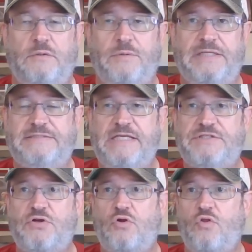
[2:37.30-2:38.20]
when I say
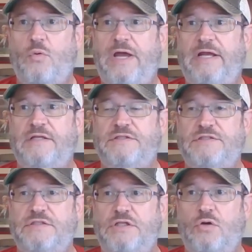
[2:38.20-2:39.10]
circle the
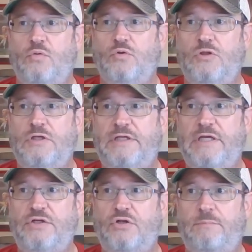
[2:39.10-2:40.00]
wagons, you know, look
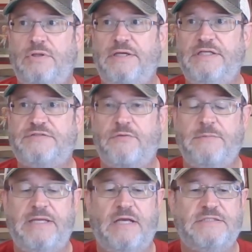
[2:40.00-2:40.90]
at your place
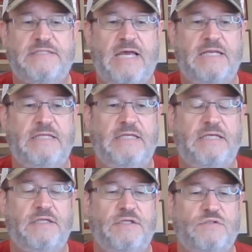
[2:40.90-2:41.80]
from the outside
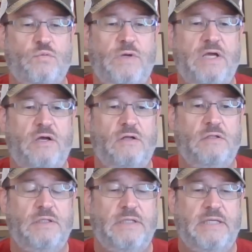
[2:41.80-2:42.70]
in as
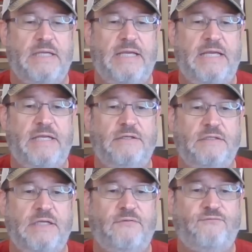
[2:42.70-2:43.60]
well
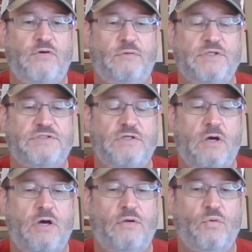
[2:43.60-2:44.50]
and and focus
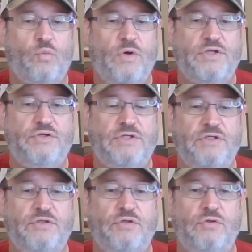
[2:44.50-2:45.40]
on what you
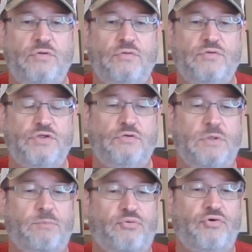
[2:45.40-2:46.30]
can do to
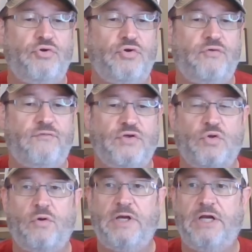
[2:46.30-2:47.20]
improve
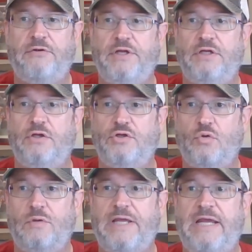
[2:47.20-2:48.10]
your area,
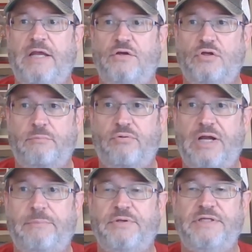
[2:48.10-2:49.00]
your land, your
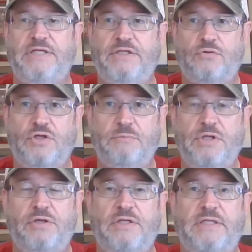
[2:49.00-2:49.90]
property, your
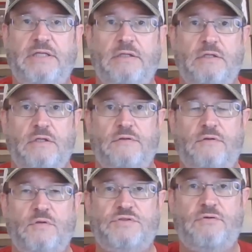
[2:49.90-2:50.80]
community,
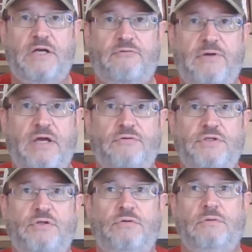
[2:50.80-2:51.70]
those right
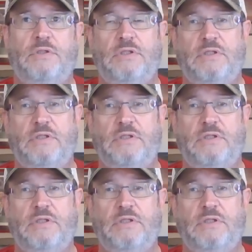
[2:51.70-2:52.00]
around you